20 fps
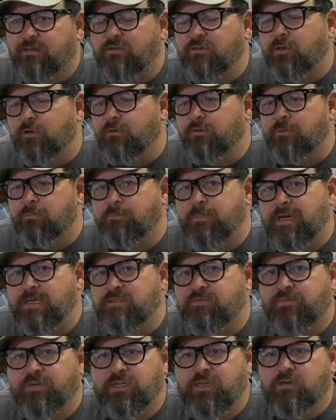The
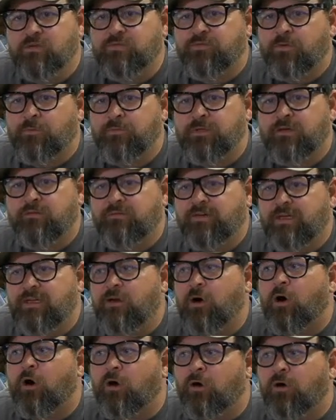best videos from the event
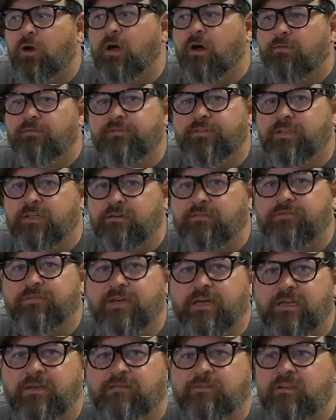are of the
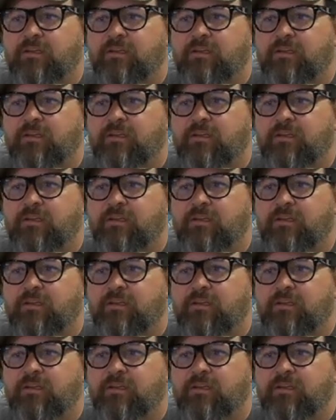event.